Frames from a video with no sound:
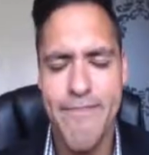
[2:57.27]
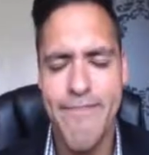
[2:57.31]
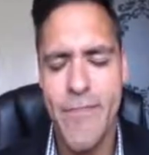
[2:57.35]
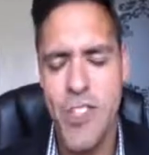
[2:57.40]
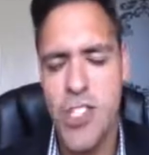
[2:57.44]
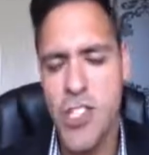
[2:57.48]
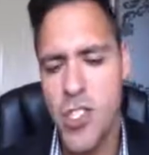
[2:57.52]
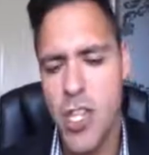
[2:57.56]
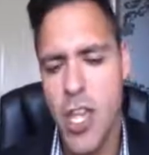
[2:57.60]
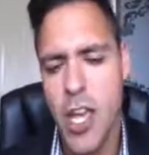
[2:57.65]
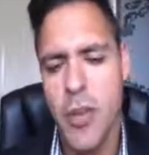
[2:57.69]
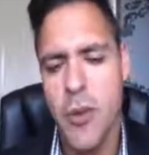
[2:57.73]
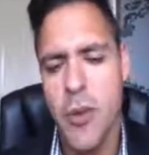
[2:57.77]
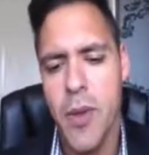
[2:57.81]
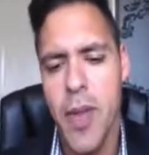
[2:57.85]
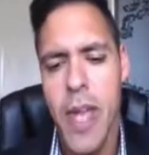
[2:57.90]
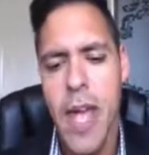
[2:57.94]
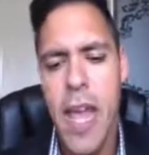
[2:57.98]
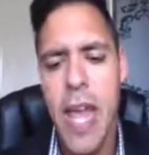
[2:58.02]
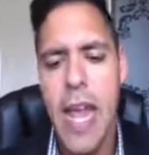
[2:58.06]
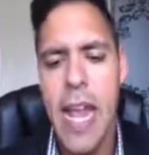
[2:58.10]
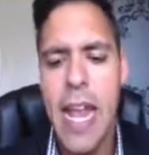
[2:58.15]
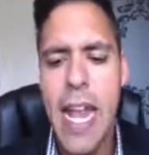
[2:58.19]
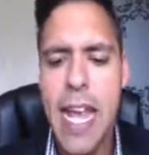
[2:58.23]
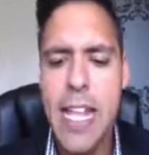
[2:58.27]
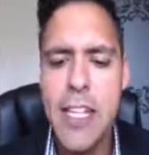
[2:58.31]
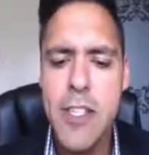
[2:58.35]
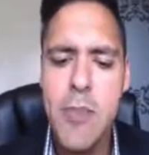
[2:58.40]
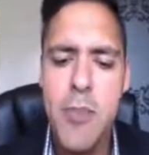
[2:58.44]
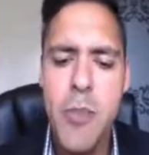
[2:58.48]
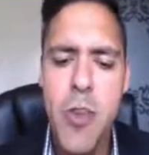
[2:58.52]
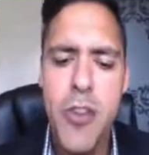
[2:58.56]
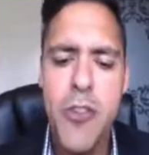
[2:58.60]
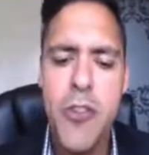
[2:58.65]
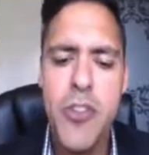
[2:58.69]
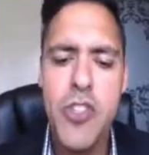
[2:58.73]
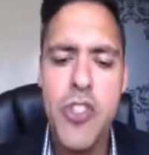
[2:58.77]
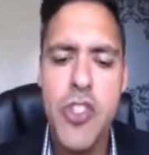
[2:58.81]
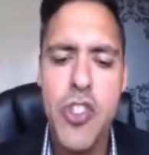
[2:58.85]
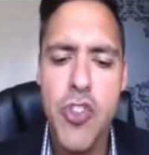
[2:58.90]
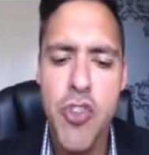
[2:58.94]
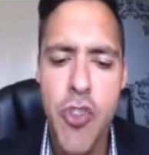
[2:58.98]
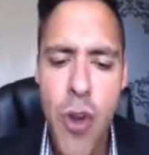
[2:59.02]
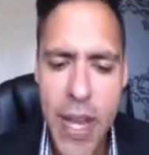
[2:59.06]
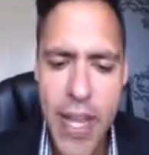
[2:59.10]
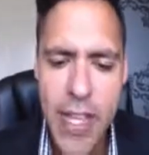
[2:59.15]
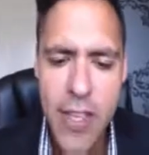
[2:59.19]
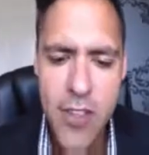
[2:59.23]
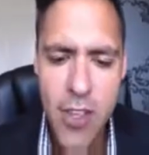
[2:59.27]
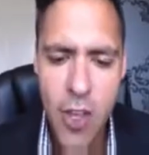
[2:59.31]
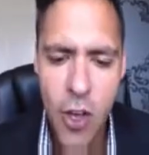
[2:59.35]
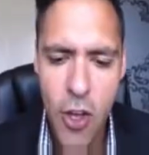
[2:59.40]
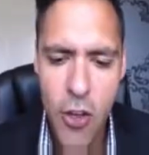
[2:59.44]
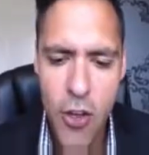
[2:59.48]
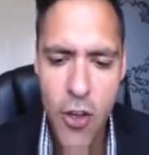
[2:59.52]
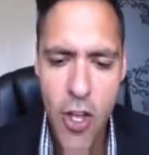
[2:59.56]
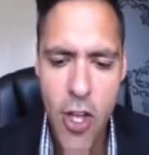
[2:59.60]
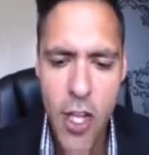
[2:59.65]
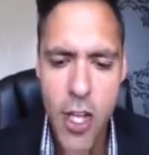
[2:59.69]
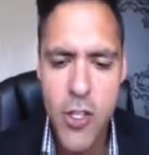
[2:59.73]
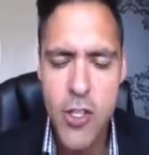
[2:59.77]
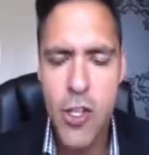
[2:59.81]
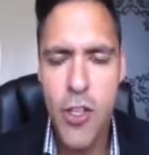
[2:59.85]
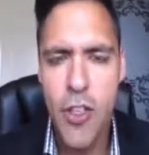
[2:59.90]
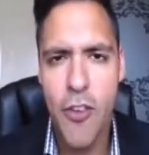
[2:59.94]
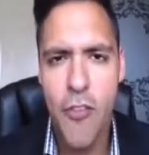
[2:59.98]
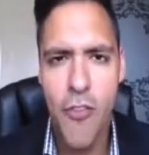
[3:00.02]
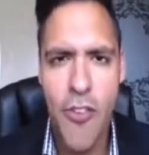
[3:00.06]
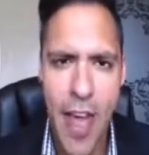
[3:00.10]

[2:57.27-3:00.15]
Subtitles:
So let's move straight on to the